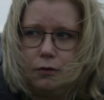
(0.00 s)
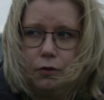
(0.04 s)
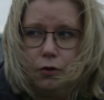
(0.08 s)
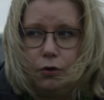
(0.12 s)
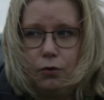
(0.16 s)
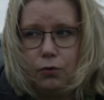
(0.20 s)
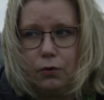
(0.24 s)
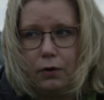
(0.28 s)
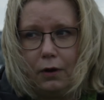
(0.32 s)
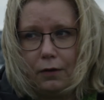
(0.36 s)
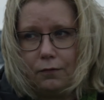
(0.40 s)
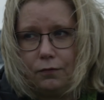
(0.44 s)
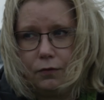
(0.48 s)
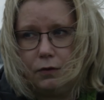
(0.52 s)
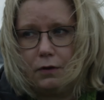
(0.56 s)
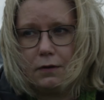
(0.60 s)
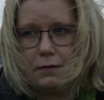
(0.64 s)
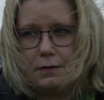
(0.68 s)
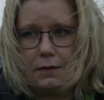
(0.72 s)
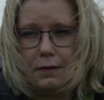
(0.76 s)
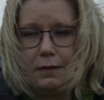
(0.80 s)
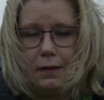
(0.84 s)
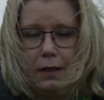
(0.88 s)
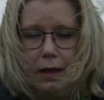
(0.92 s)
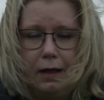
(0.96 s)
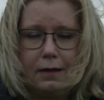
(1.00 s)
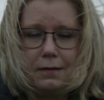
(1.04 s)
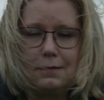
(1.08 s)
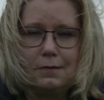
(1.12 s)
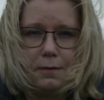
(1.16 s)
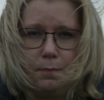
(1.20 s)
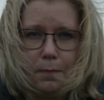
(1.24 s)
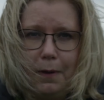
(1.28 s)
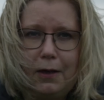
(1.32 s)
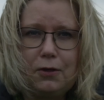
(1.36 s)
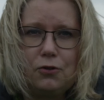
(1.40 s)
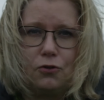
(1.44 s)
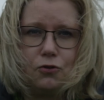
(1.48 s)
the university I
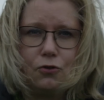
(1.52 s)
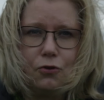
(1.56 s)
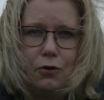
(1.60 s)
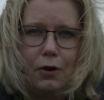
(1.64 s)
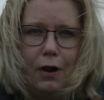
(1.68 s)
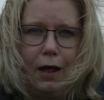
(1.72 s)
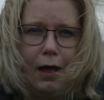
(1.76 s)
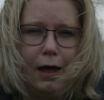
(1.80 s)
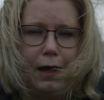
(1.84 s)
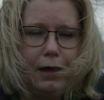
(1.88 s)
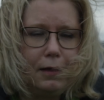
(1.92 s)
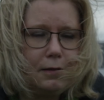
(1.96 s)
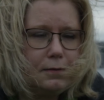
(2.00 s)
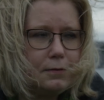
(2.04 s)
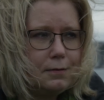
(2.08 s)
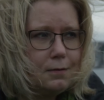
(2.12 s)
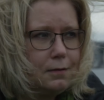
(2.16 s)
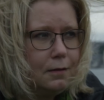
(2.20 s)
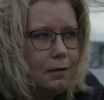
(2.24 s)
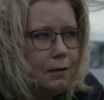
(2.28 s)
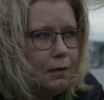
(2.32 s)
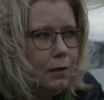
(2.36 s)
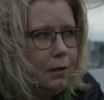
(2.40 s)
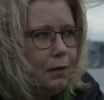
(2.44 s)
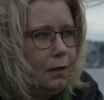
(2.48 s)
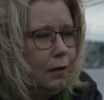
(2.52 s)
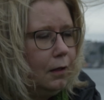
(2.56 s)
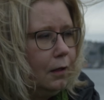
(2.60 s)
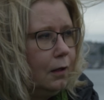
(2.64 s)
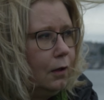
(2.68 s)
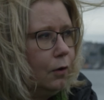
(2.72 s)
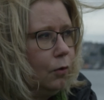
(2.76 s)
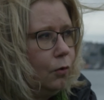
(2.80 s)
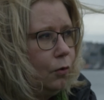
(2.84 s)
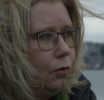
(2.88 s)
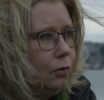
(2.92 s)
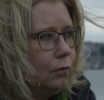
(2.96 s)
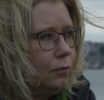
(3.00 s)
specialized
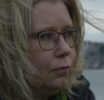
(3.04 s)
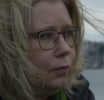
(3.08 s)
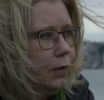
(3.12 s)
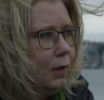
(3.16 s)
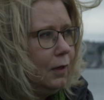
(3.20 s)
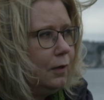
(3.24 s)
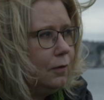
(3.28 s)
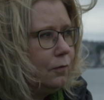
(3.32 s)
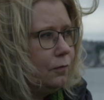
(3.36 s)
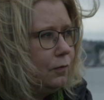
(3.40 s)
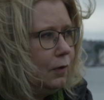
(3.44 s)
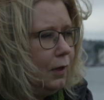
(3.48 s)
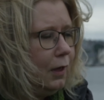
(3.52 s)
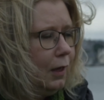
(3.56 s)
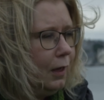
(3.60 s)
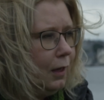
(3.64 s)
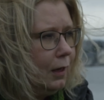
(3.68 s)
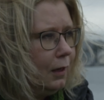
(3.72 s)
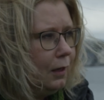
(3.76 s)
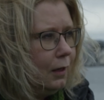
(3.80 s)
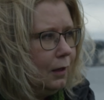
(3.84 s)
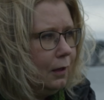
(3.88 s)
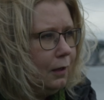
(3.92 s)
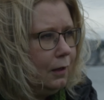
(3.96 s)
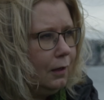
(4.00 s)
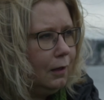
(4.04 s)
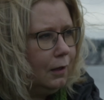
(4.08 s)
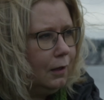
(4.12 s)
on weaving.